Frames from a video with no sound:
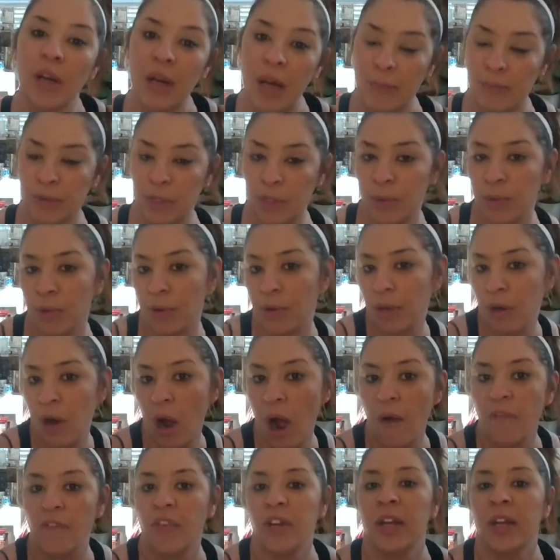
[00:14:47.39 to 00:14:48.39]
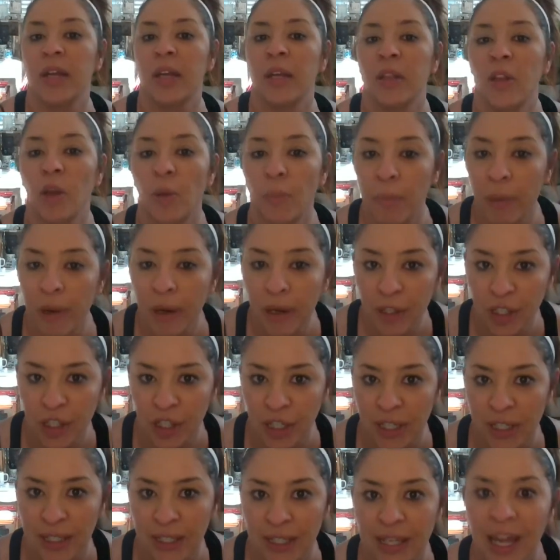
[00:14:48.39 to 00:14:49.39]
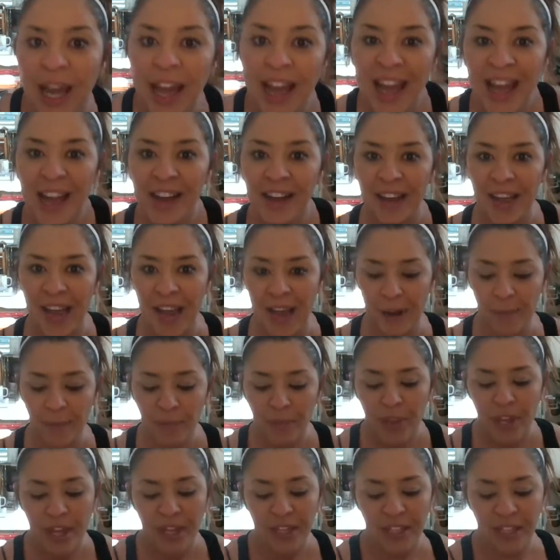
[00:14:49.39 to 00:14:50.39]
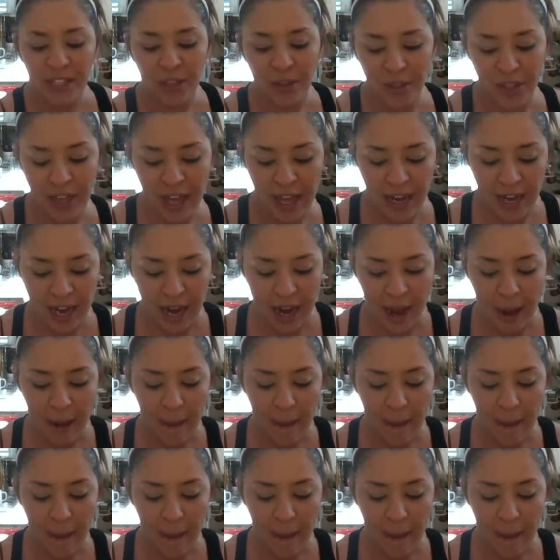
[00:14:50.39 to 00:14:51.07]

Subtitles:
comfortable and confident in their purchase. Okay, so then,